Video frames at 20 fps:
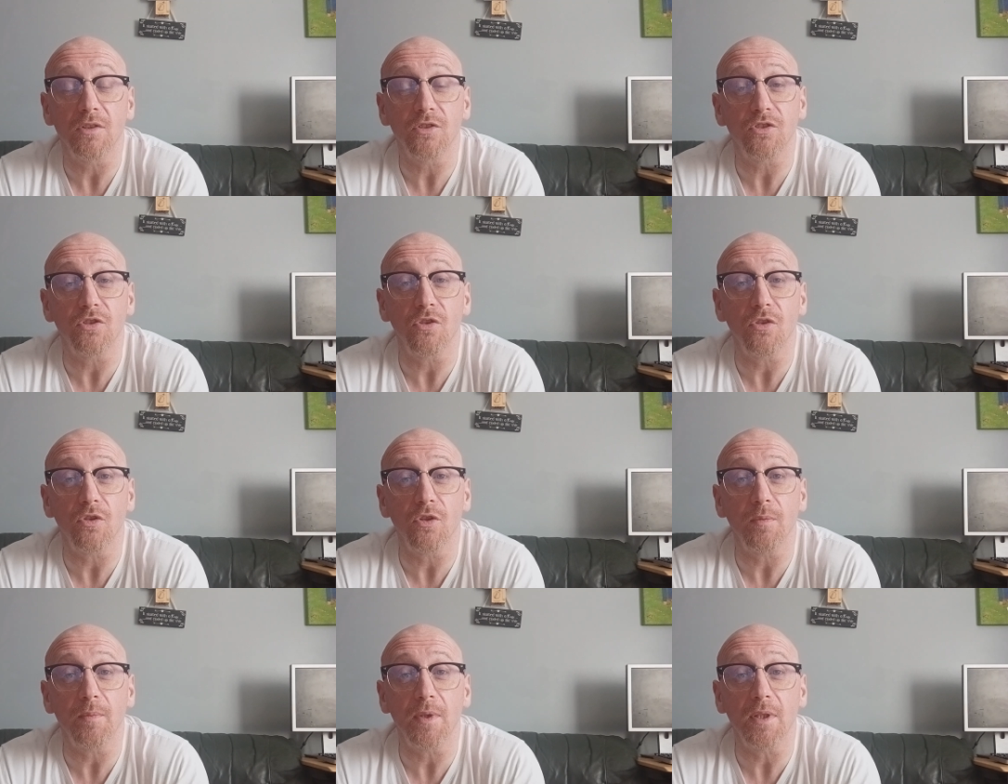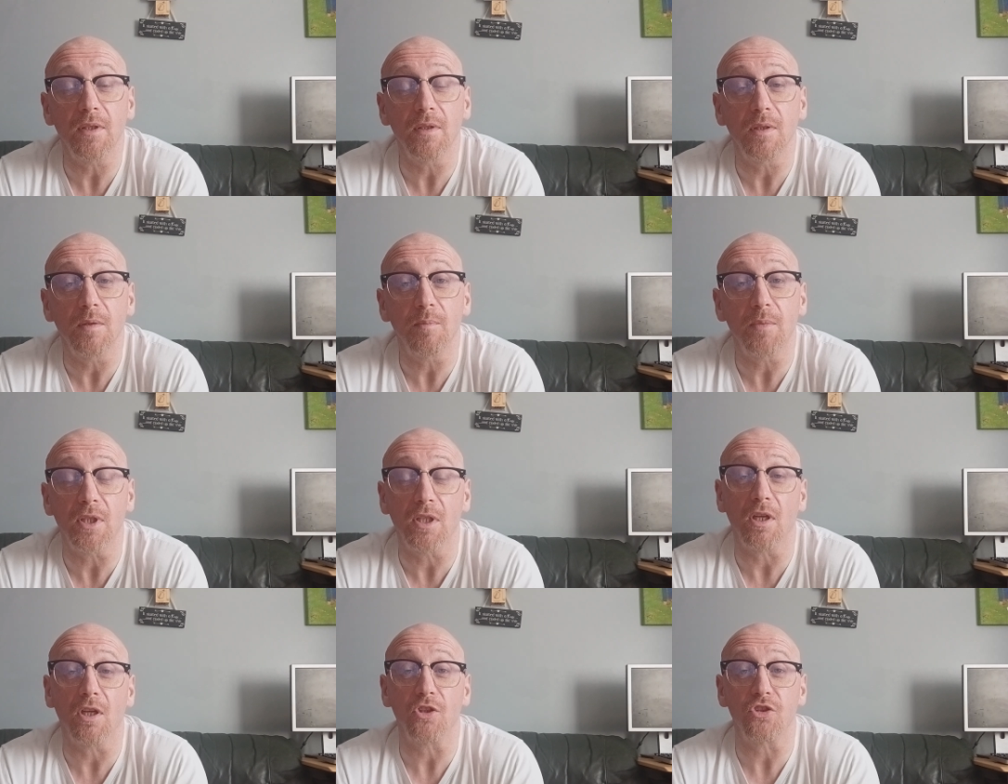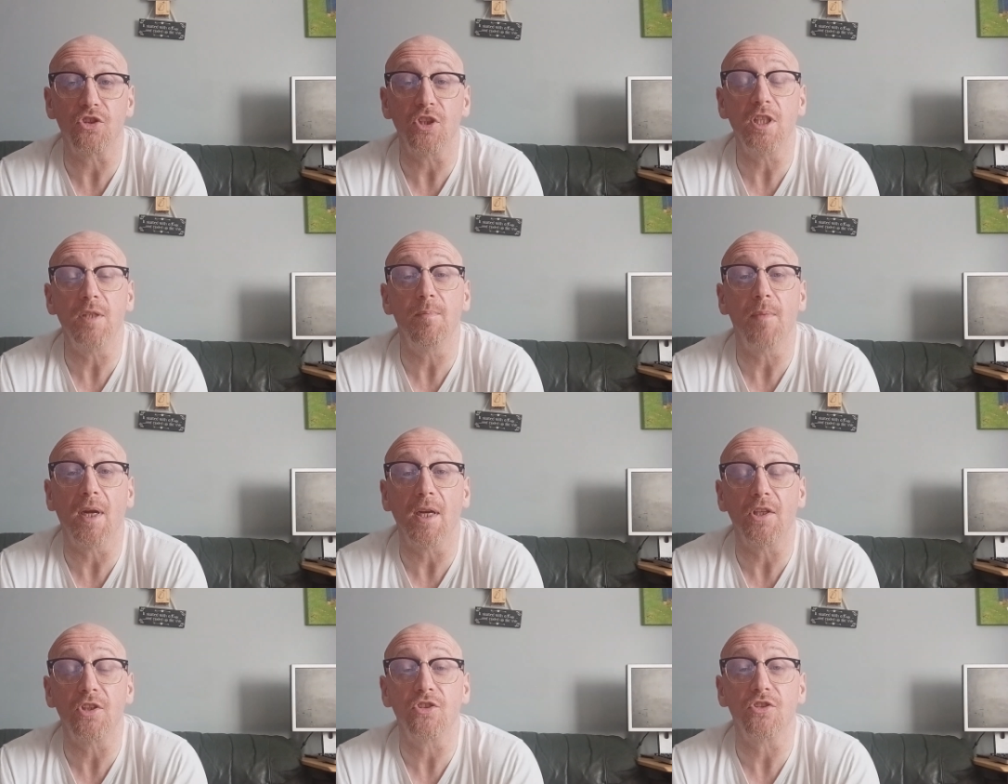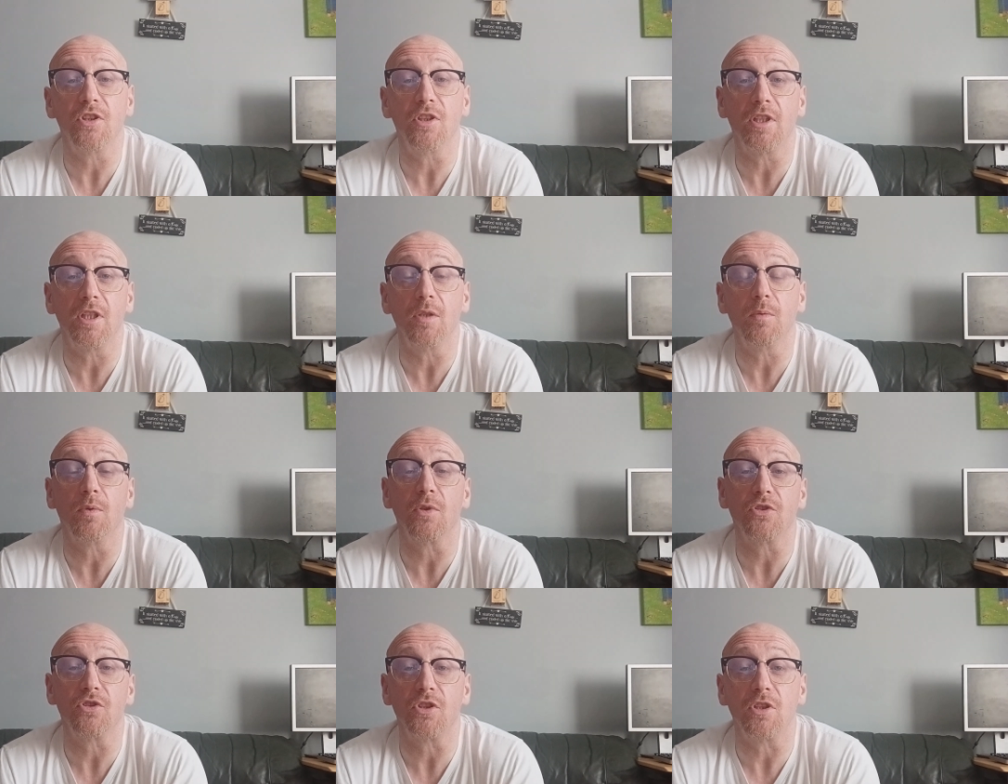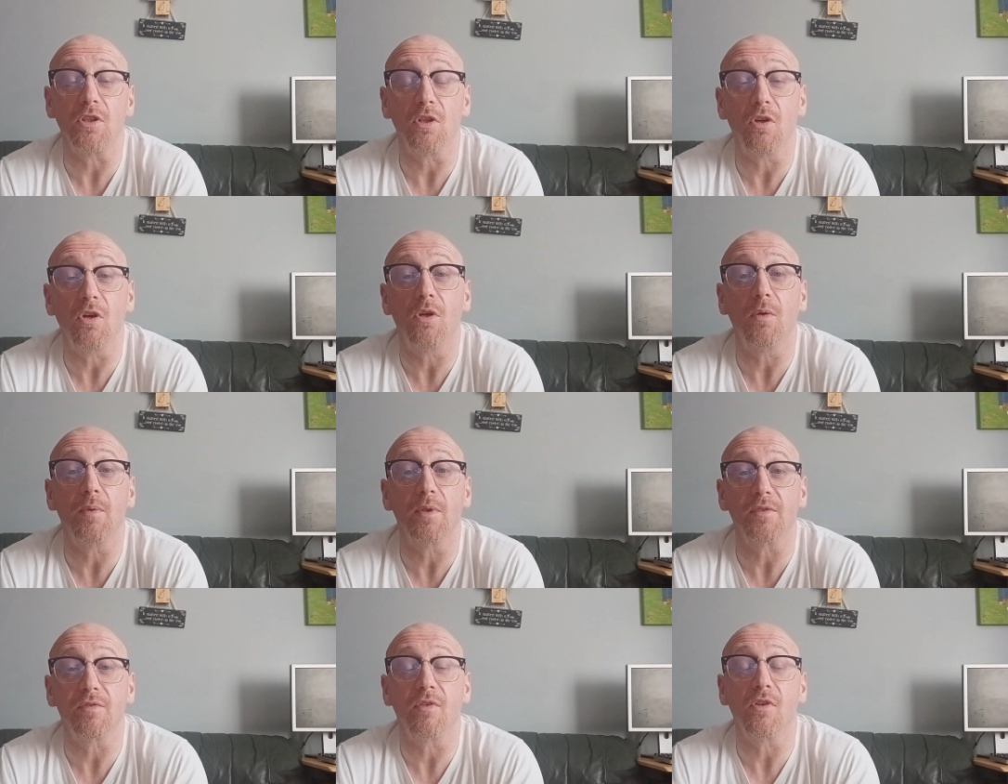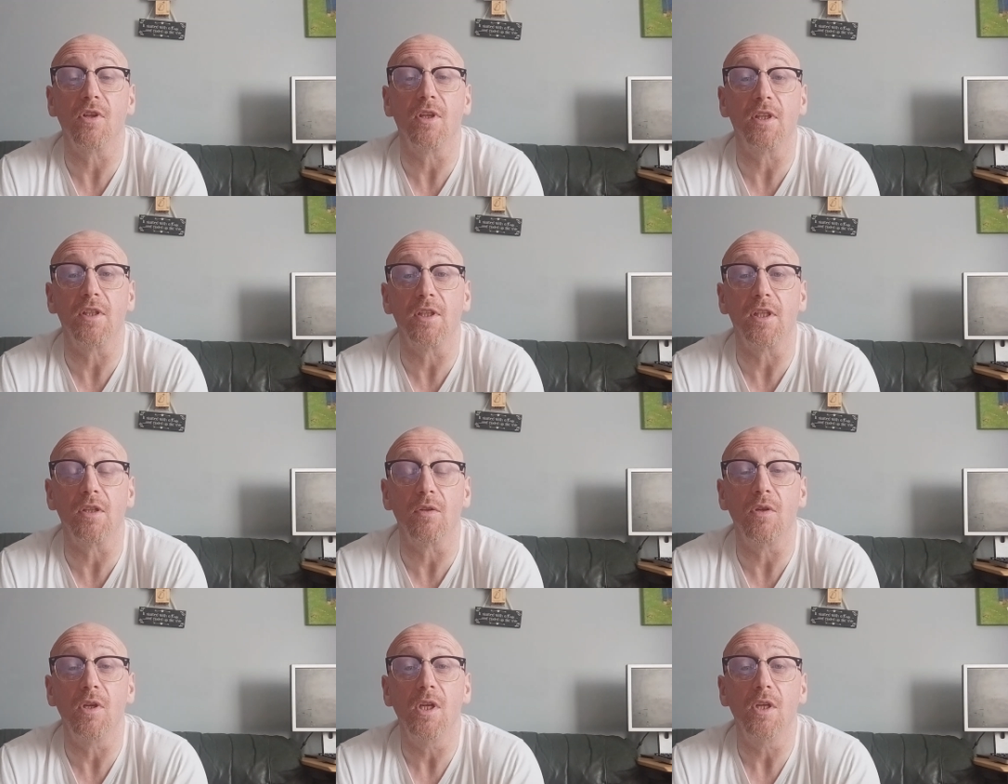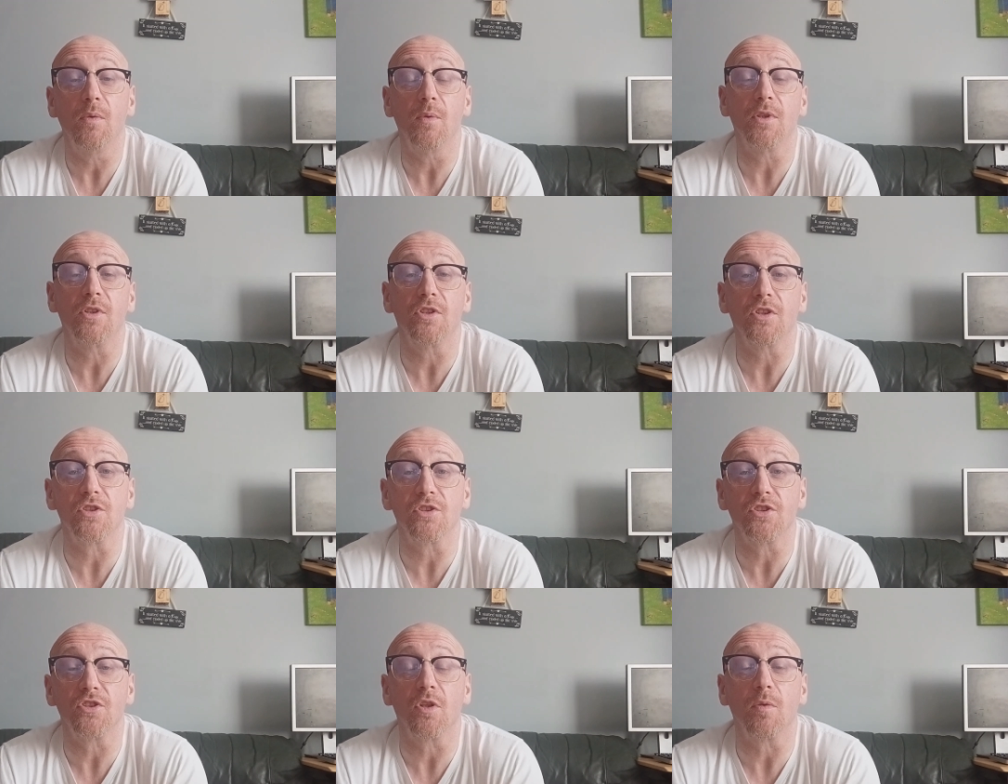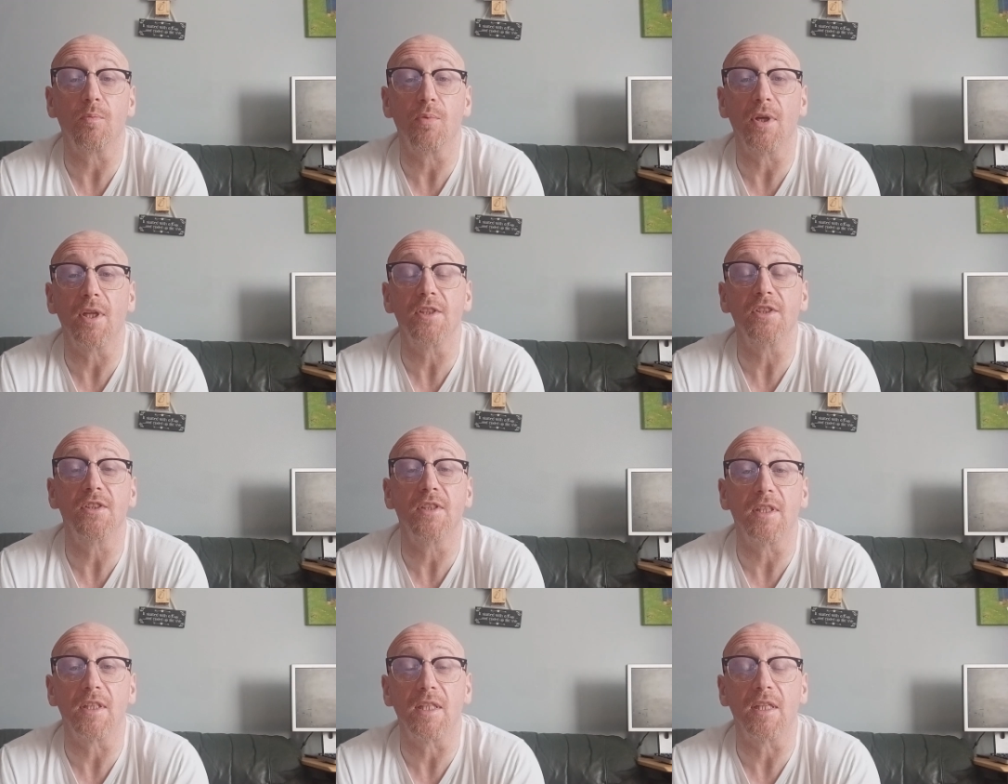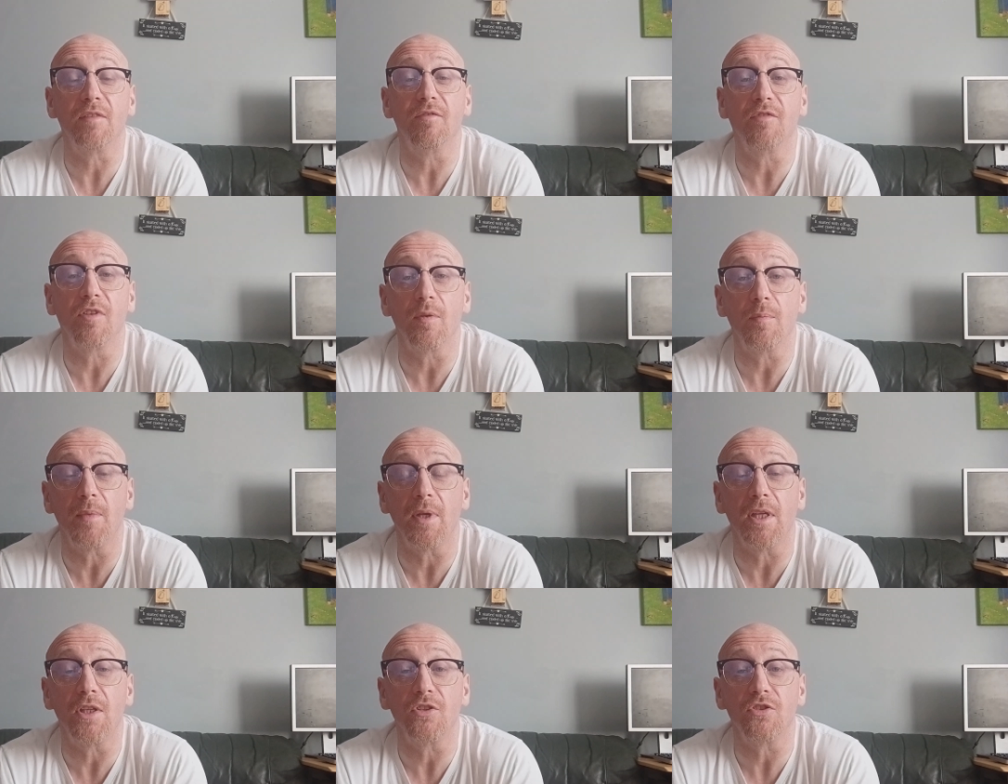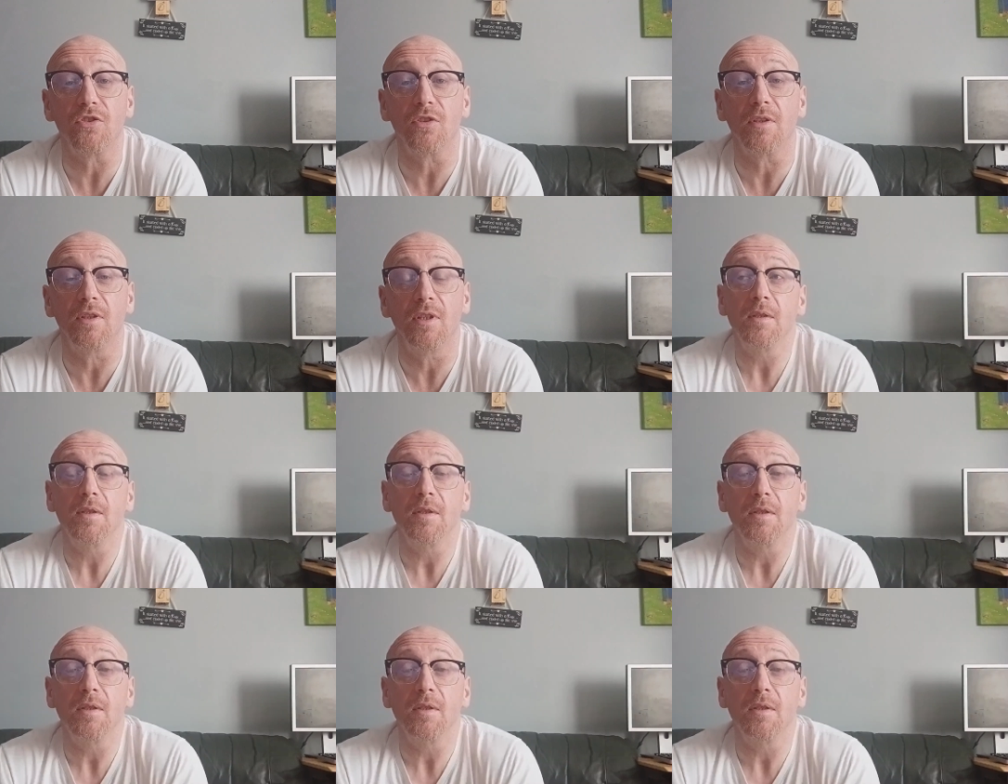Do you know what I mean? Because ye managed to do what ye always fucking do, which is suppress the information.